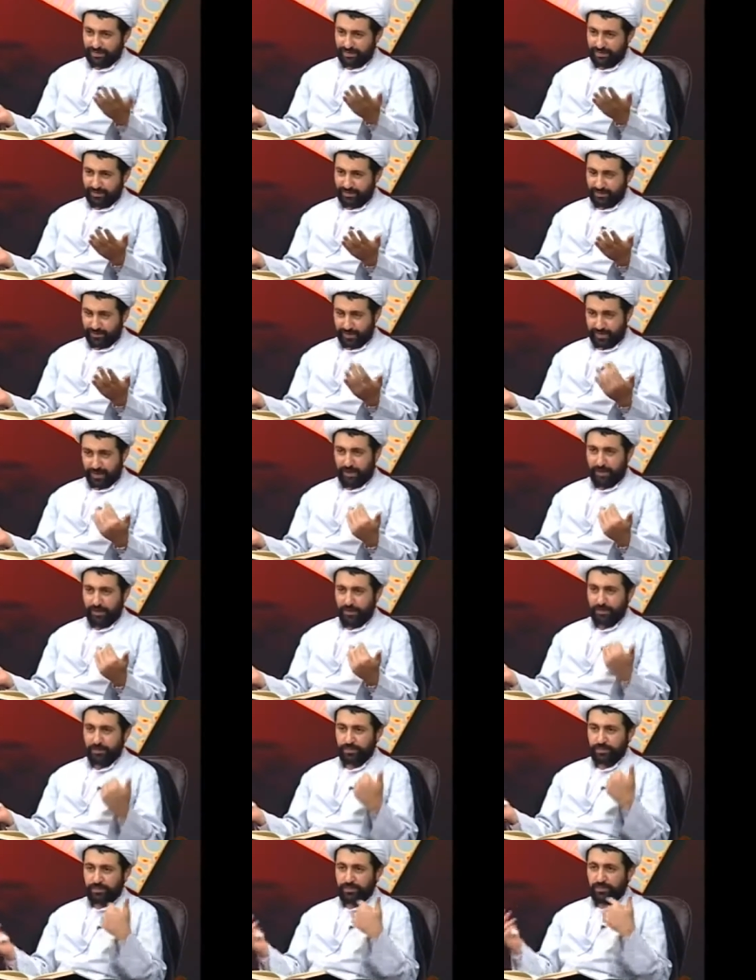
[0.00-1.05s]
Okay?
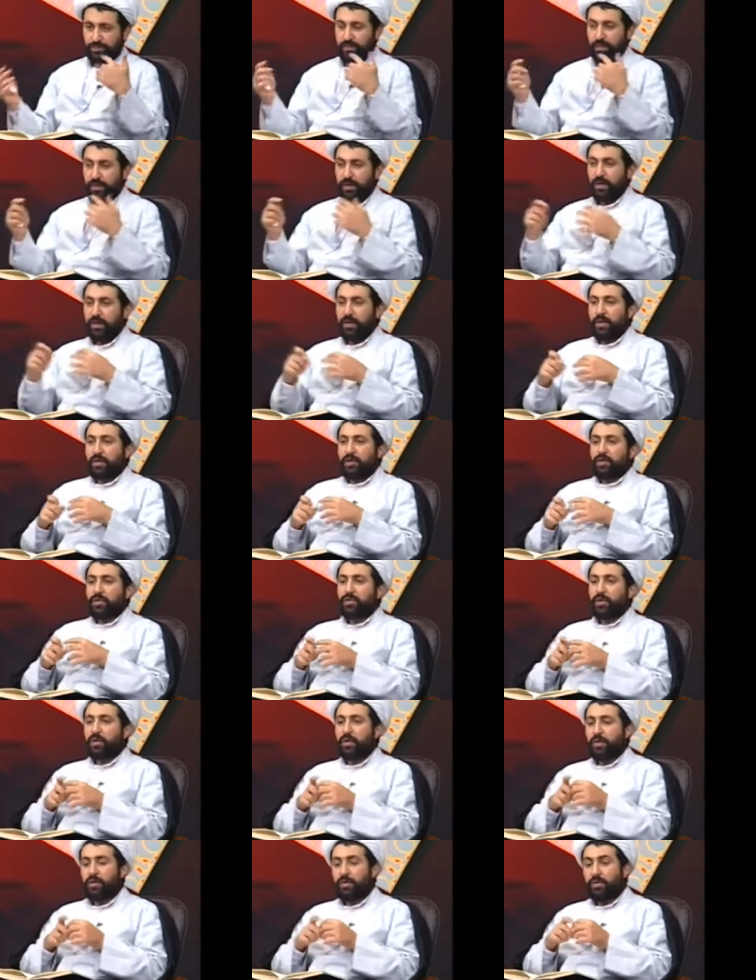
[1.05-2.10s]

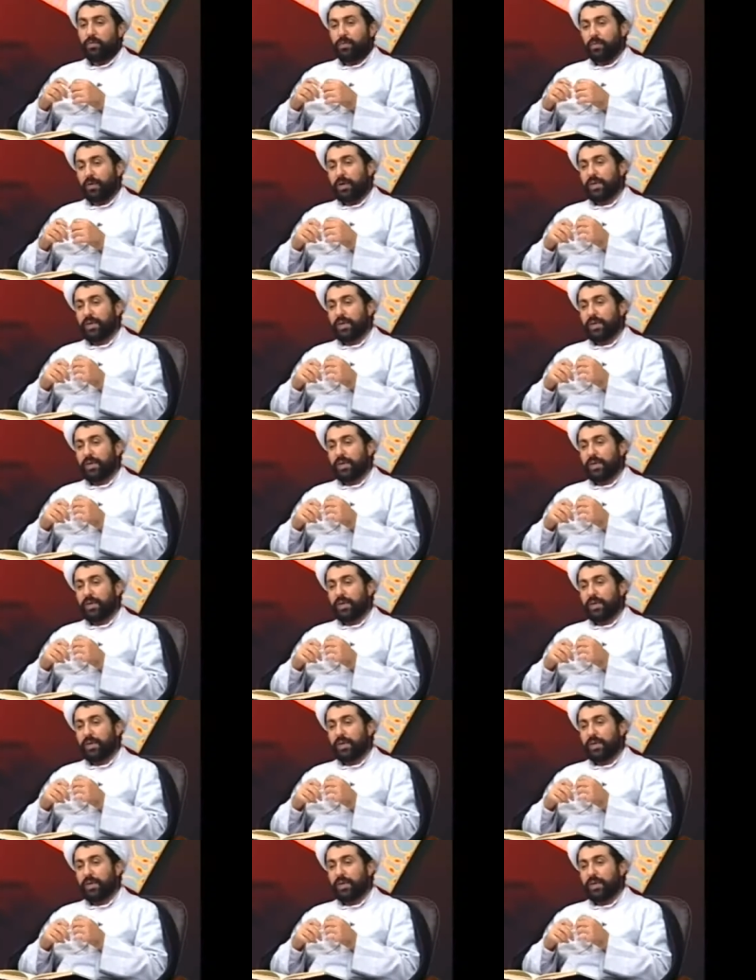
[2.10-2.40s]
So